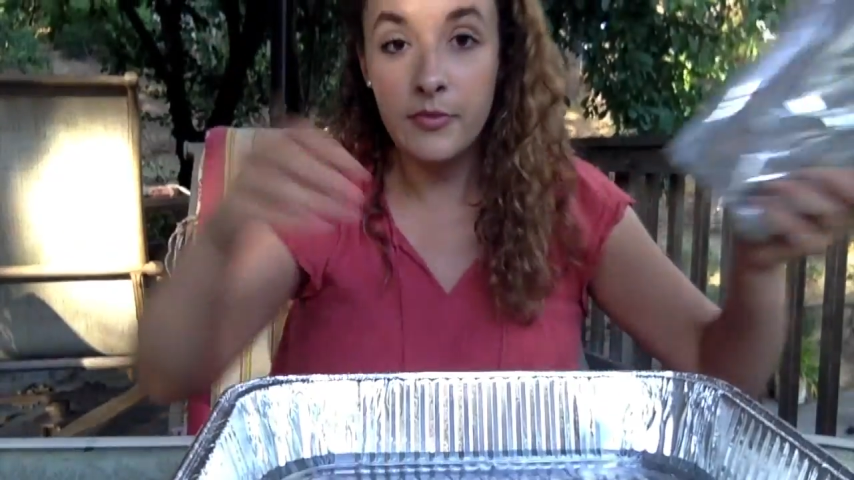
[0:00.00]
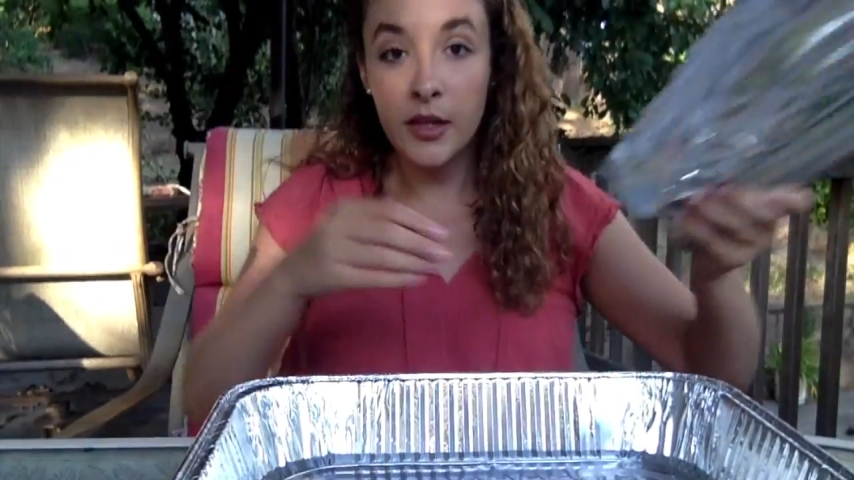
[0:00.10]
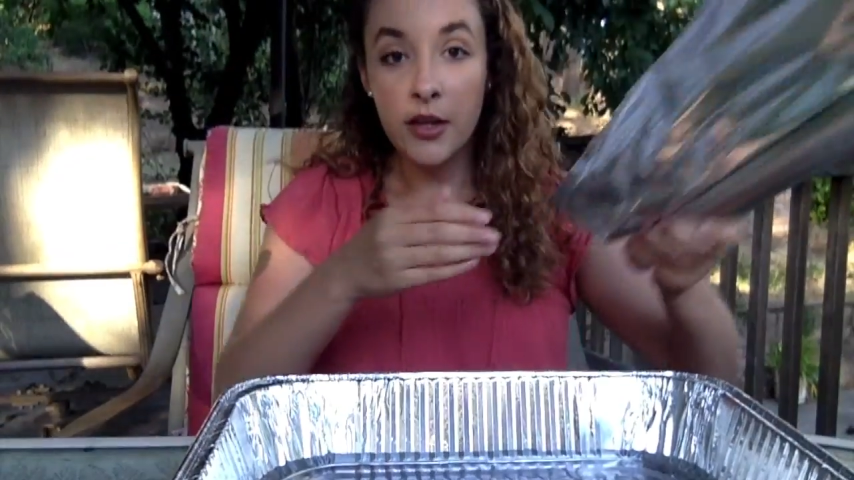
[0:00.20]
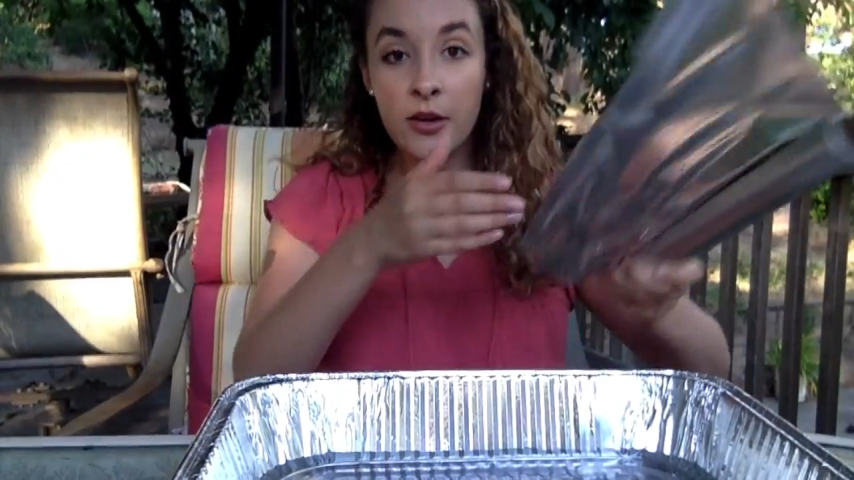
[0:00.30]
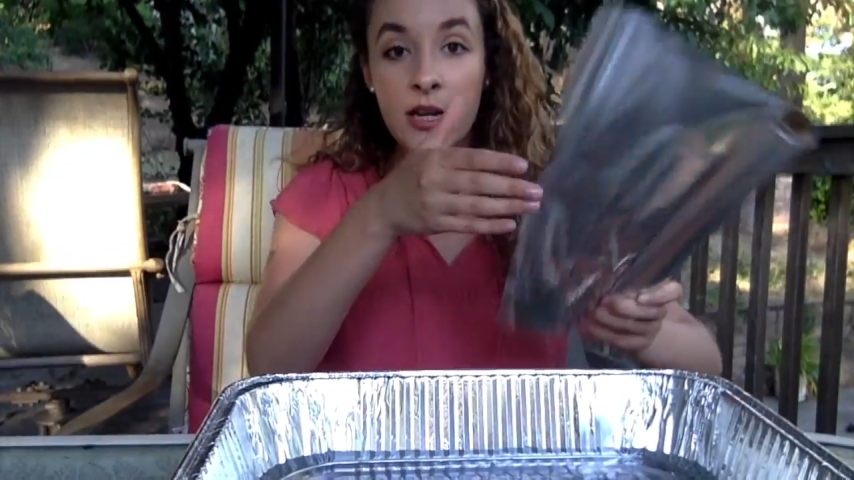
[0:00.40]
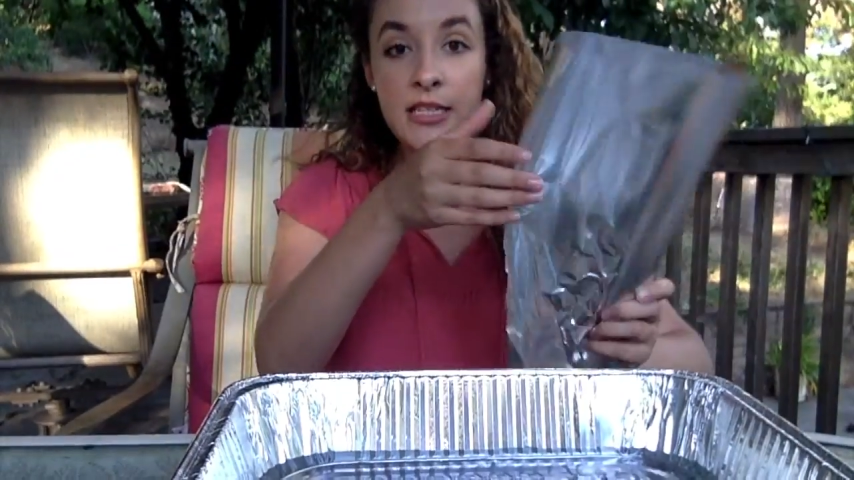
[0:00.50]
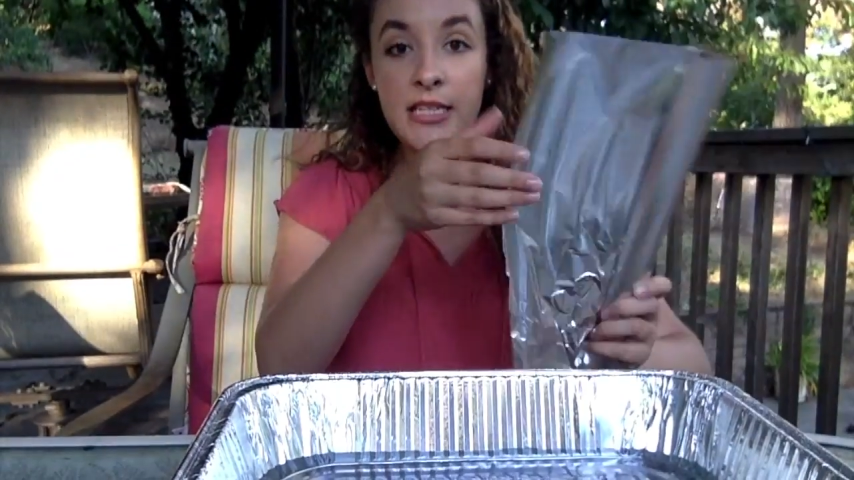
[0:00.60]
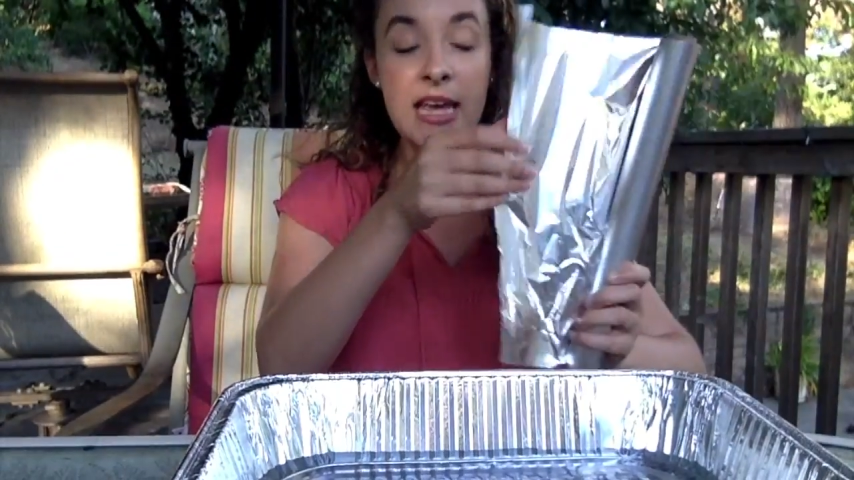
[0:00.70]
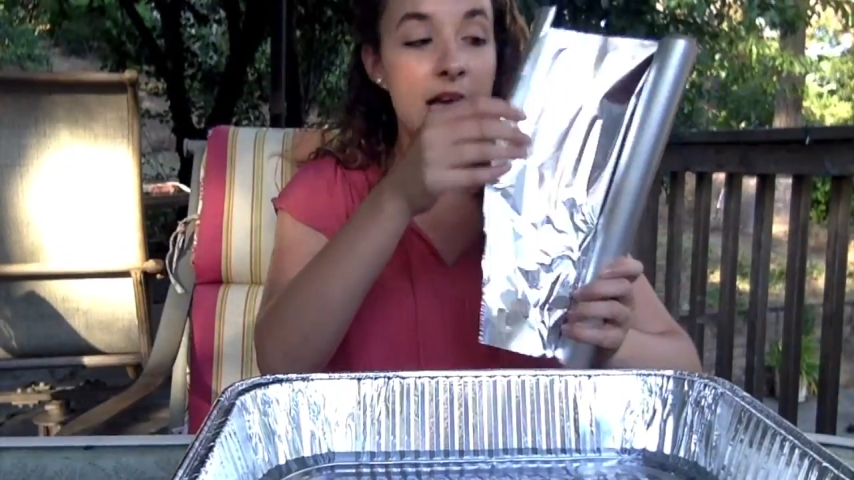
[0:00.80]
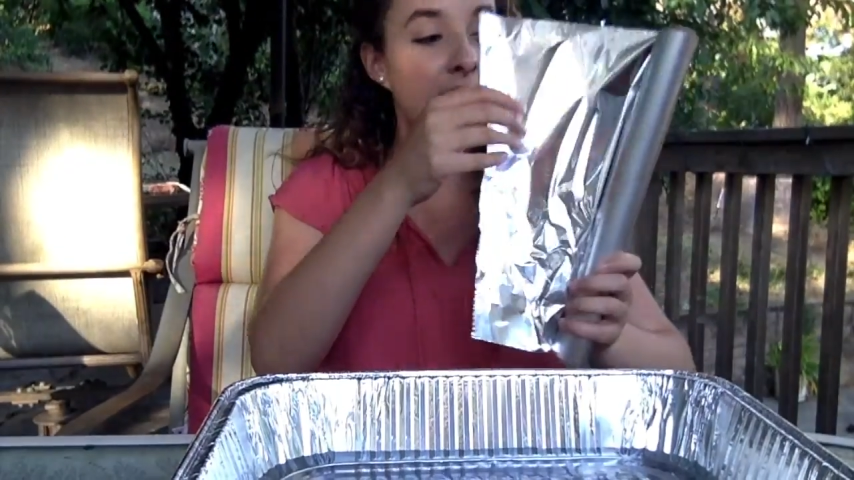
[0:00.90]
you're going to
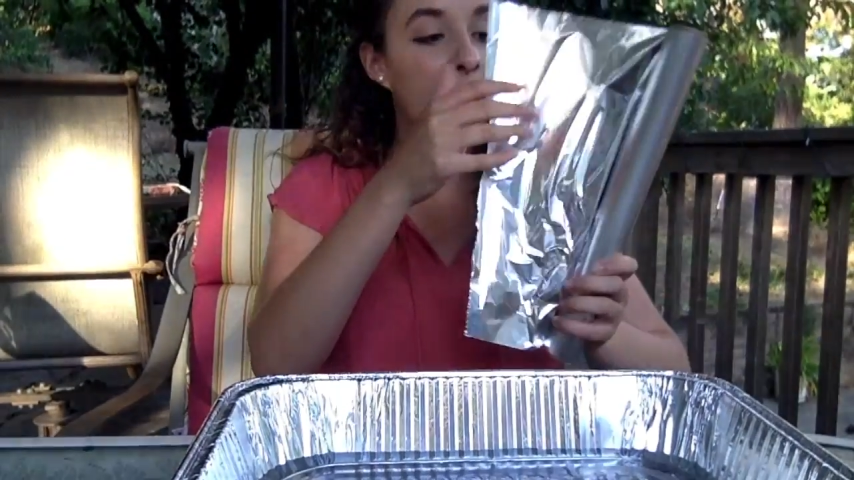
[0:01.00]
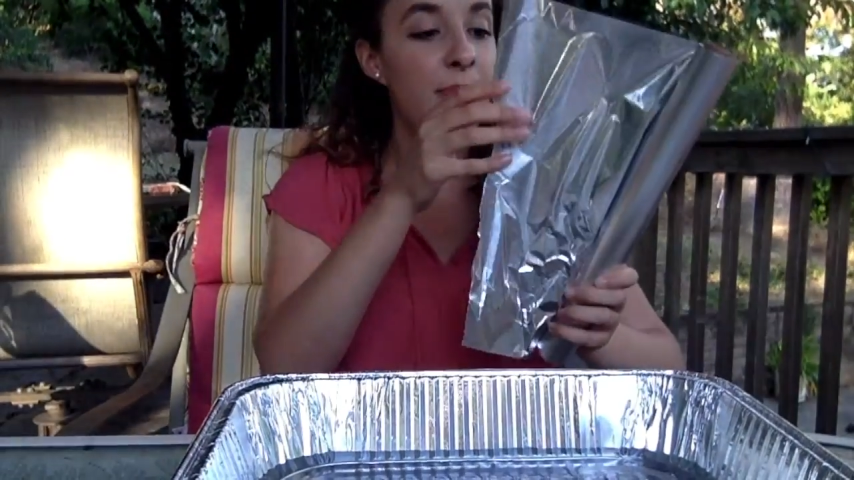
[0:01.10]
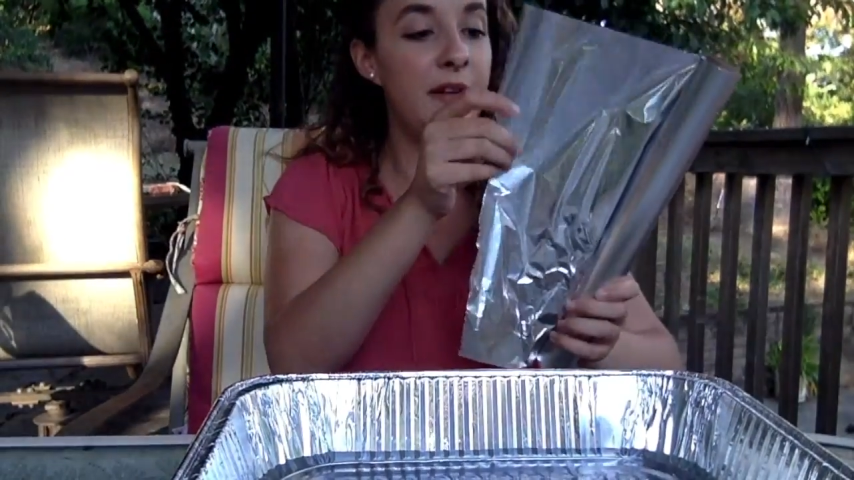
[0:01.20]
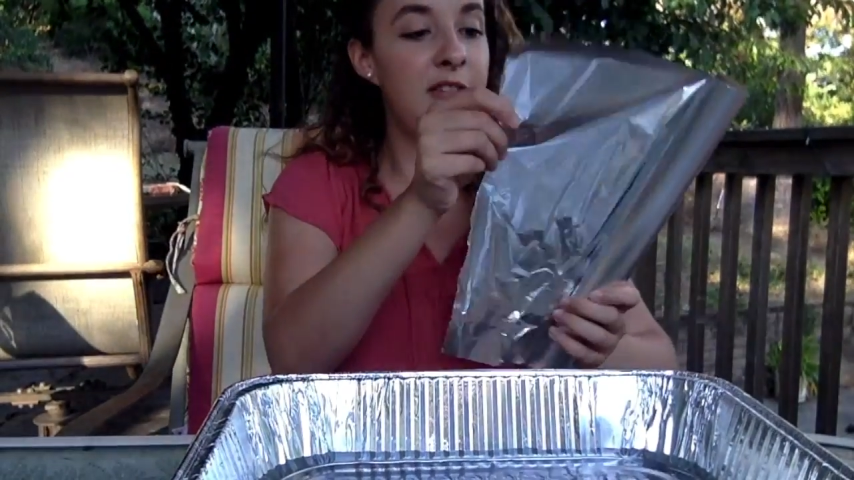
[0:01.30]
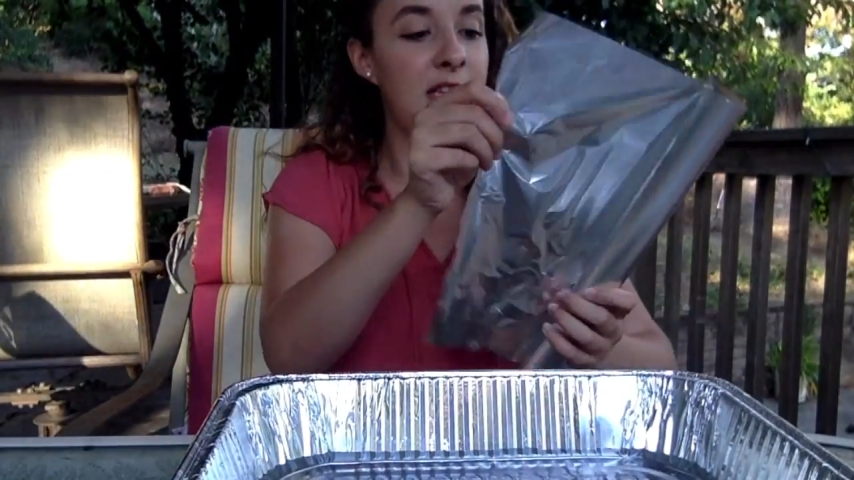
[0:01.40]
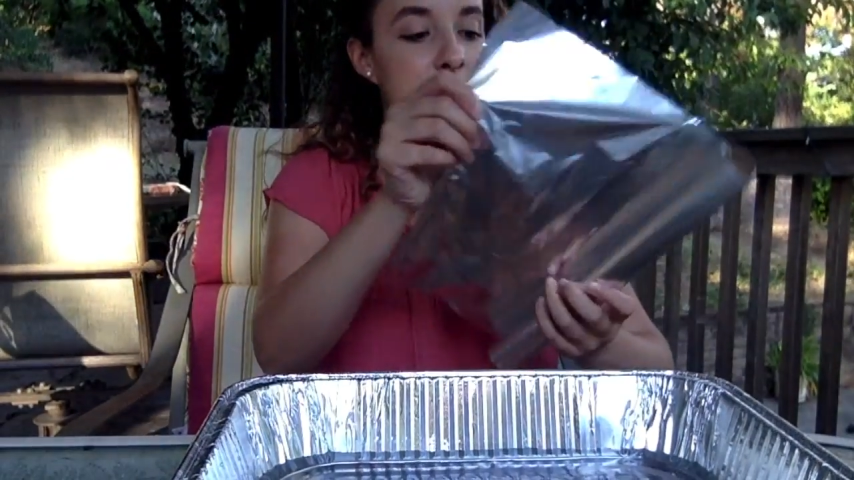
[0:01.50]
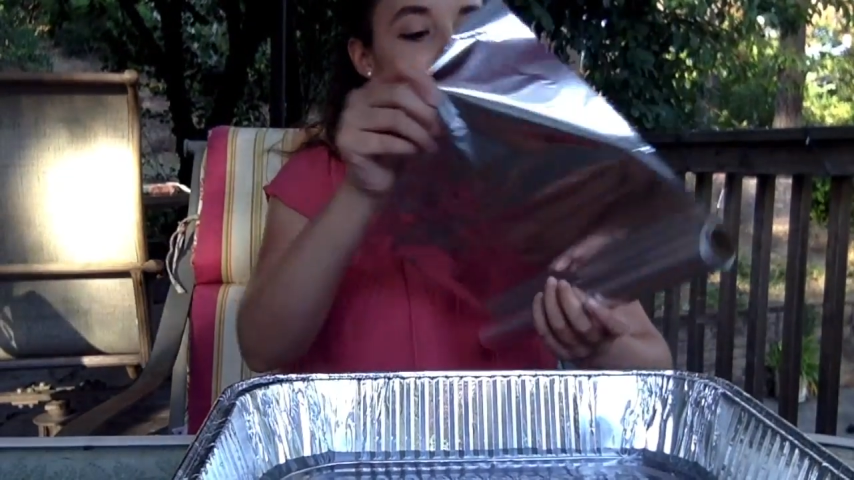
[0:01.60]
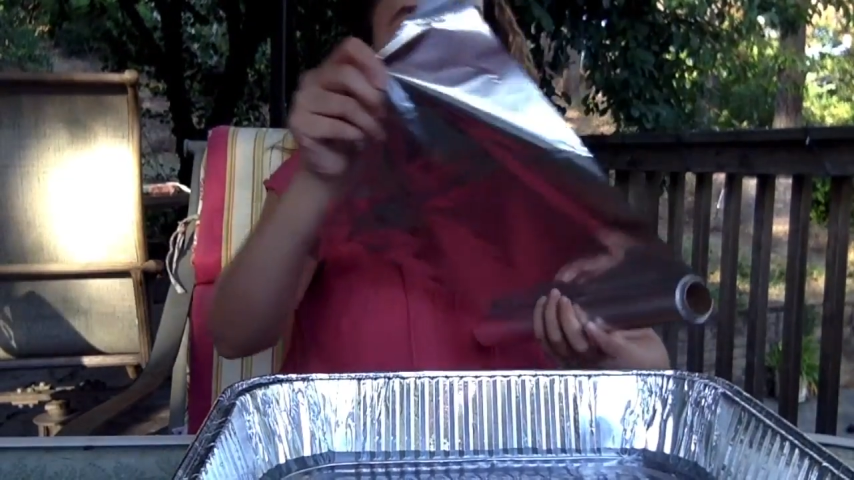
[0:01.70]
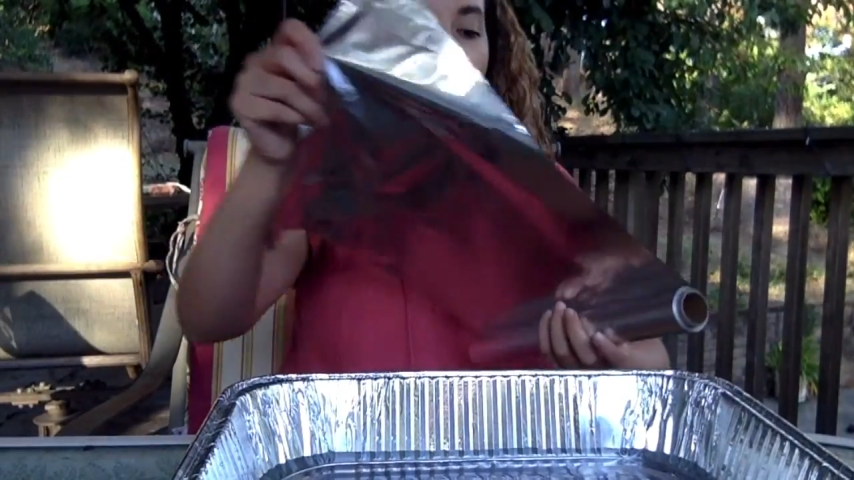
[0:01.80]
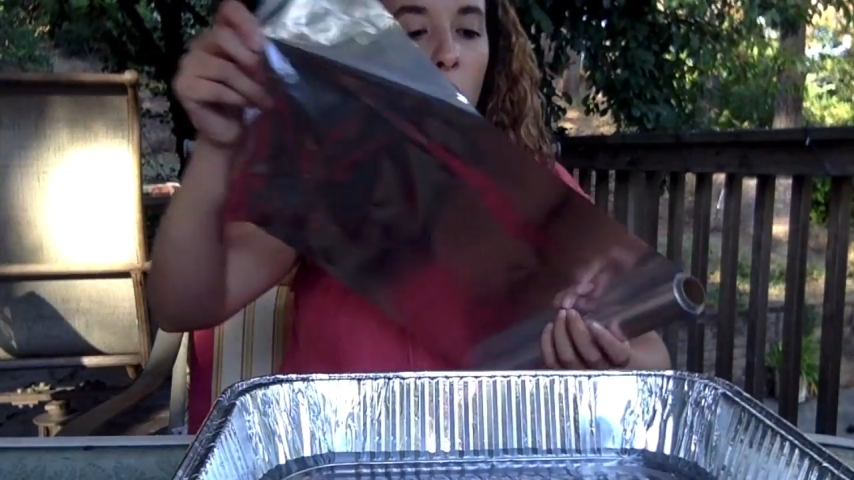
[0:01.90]
take a little bit of tin
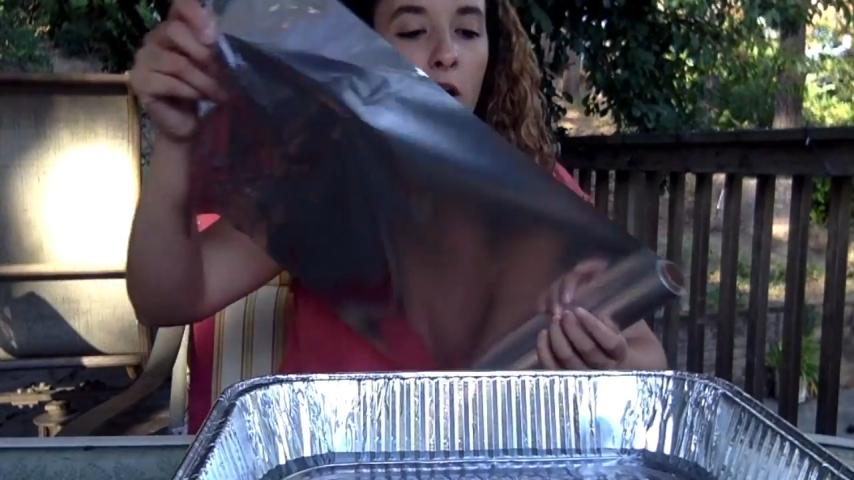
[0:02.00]
foil.